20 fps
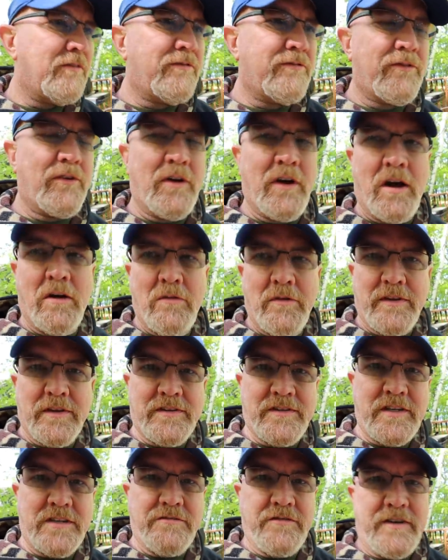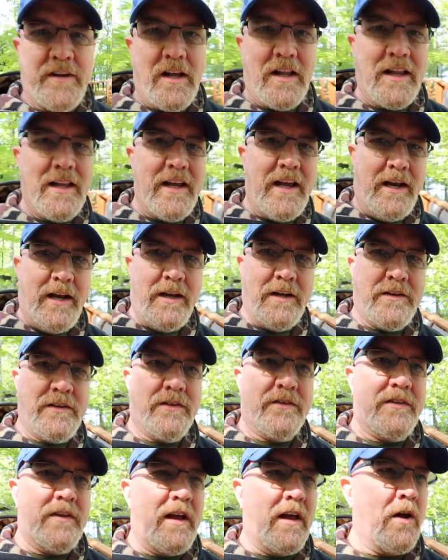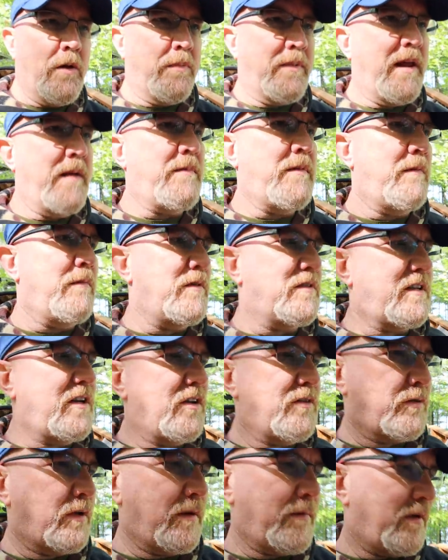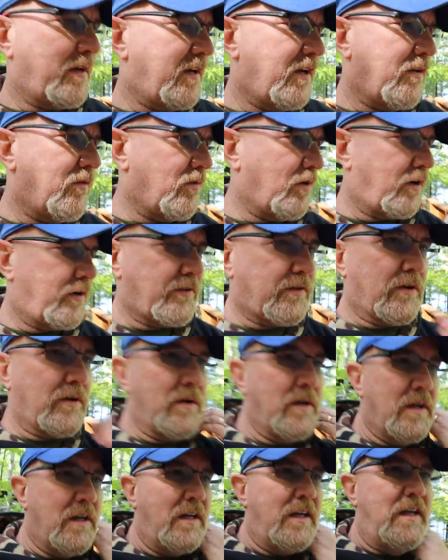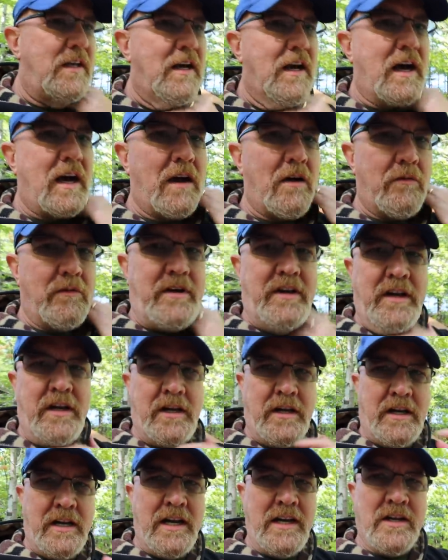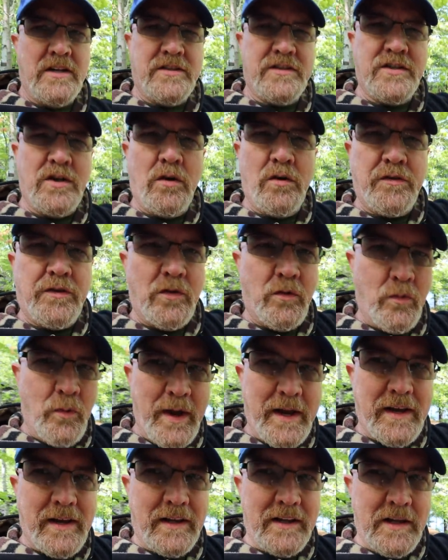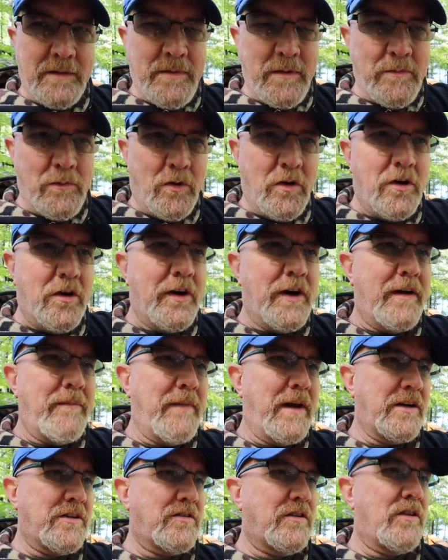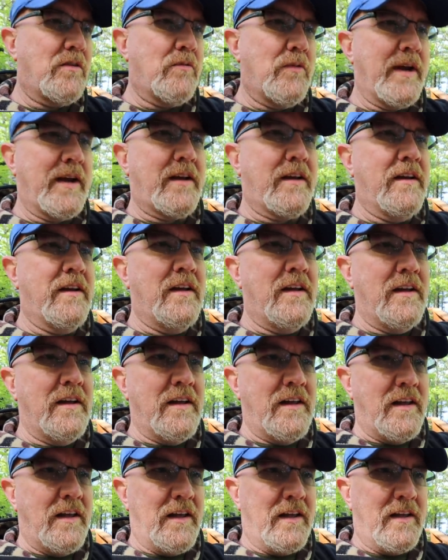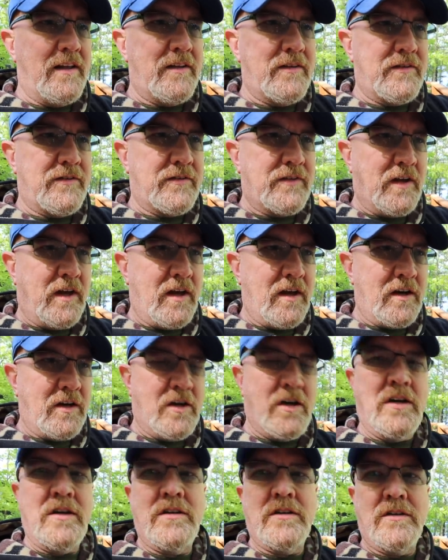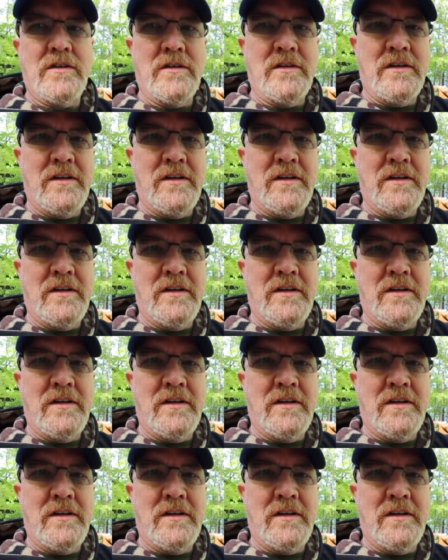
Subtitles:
for, with the citronella in it, just to help keep the mosquitoes away, but it didn't work. So you need to soak the wick a little bit more and make sure the wick is good and